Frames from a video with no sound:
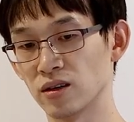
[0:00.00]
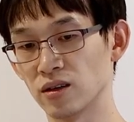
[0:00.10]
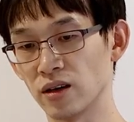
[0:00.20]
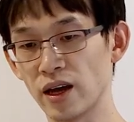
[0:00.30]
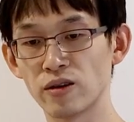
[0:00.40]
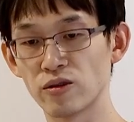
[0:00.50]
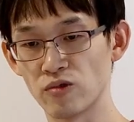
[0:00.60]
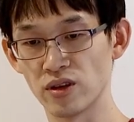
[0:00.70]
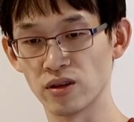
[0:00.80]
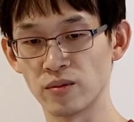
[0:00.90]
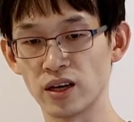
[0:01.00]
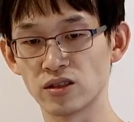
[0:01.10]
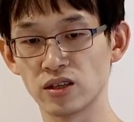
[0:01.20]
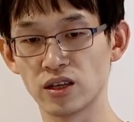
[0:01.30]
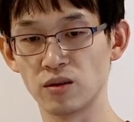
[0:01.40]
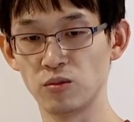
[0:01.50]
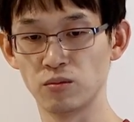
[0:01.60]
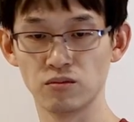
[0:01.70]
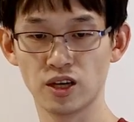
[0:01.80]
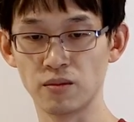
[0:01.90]
algorithm, actually can
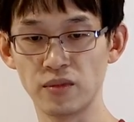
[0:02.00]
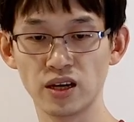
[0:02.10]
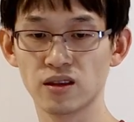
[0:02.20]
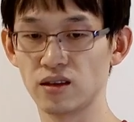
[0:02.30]
make